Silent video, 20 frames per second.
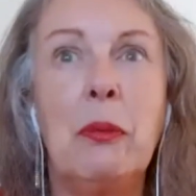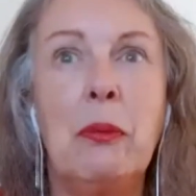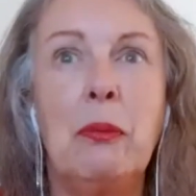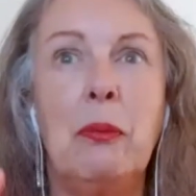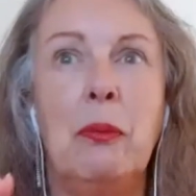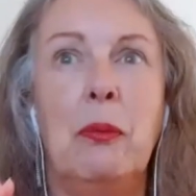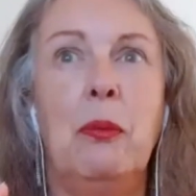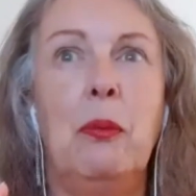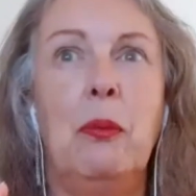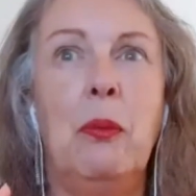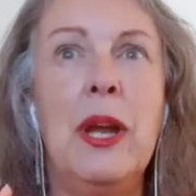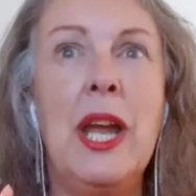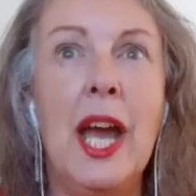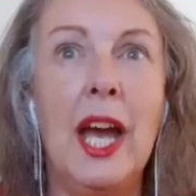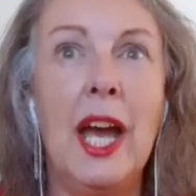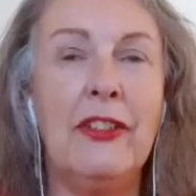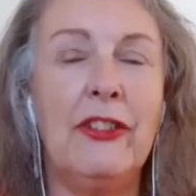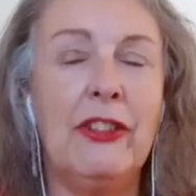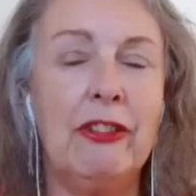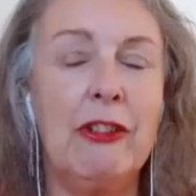But we
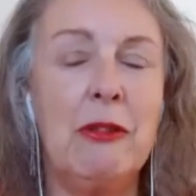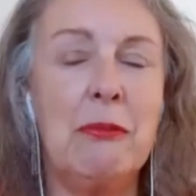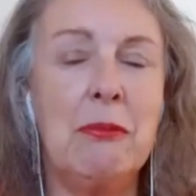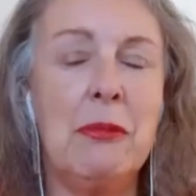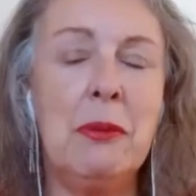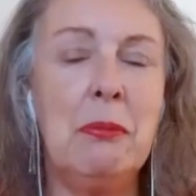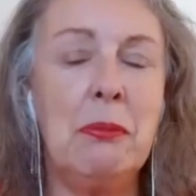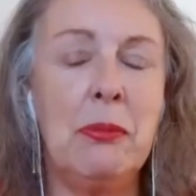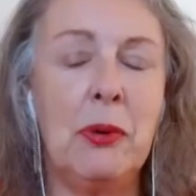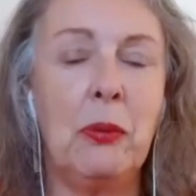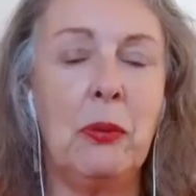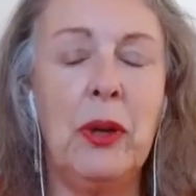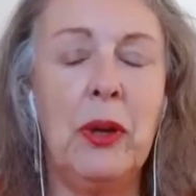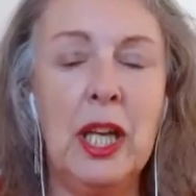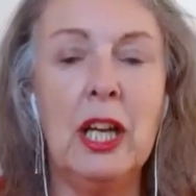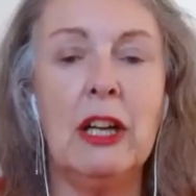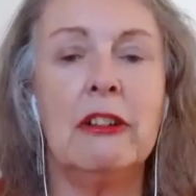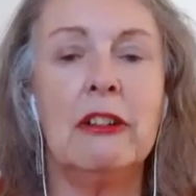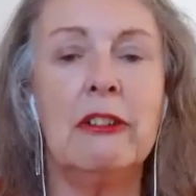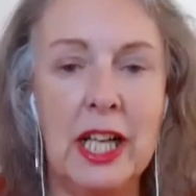have to remember
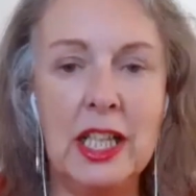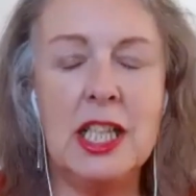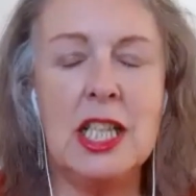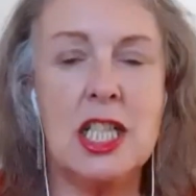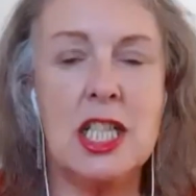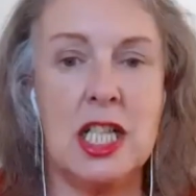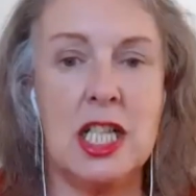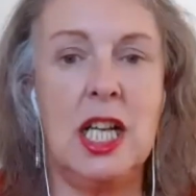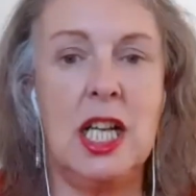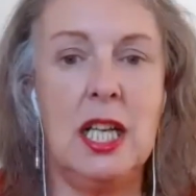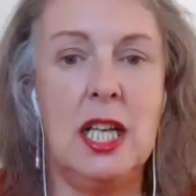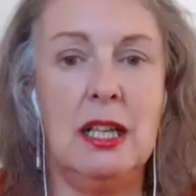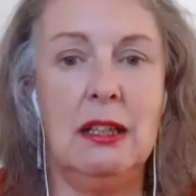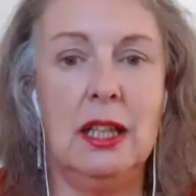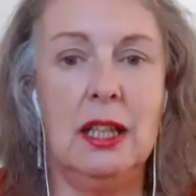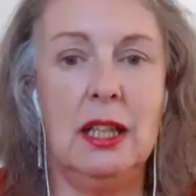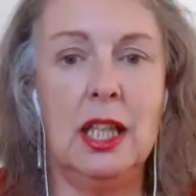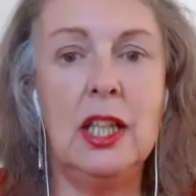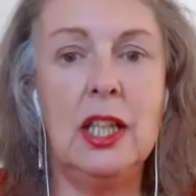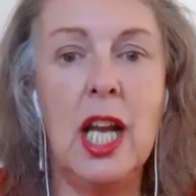we are energy,
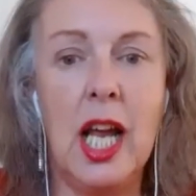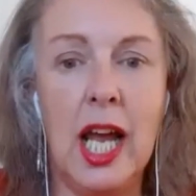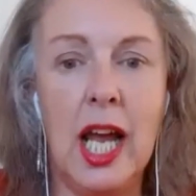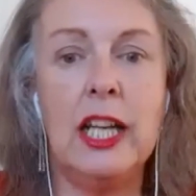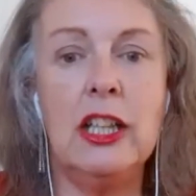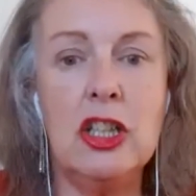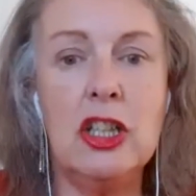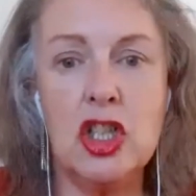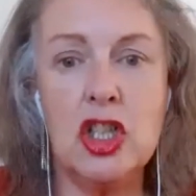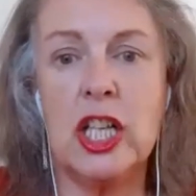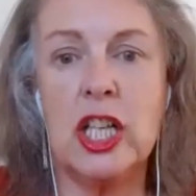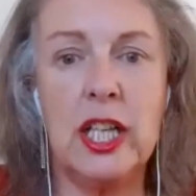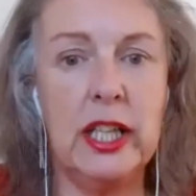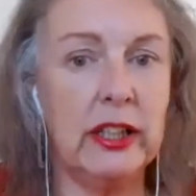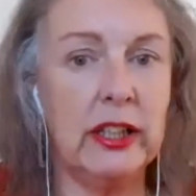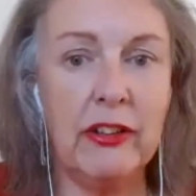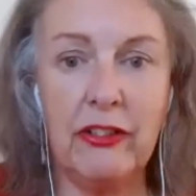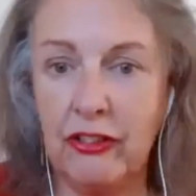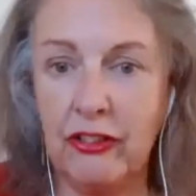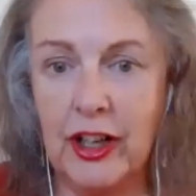and
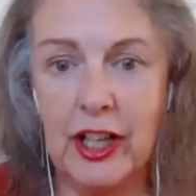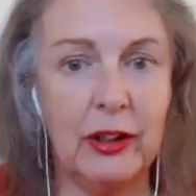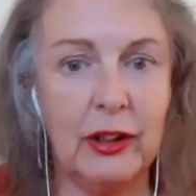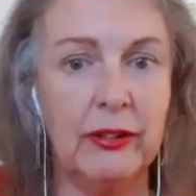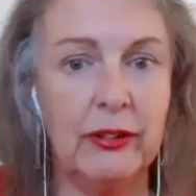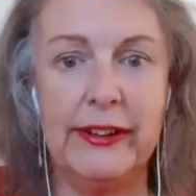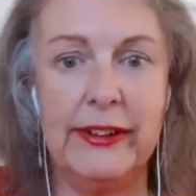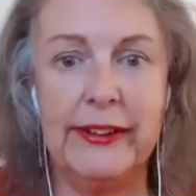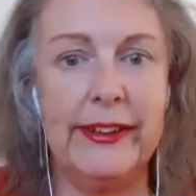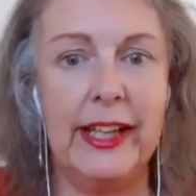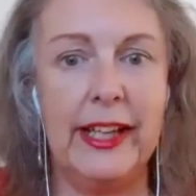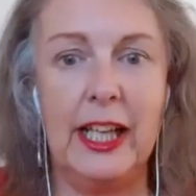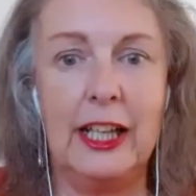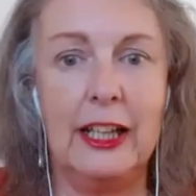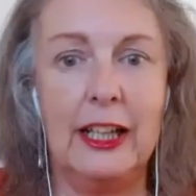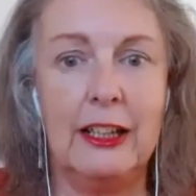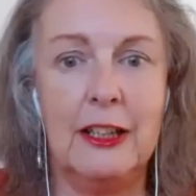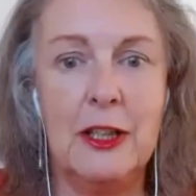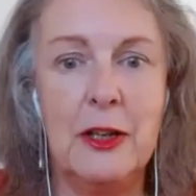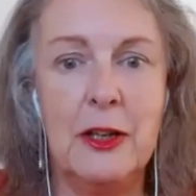energy is a
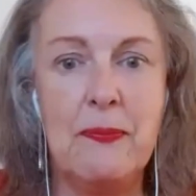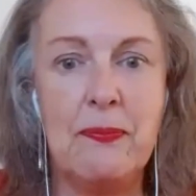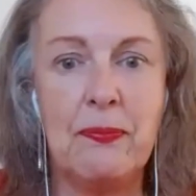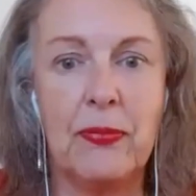frequency.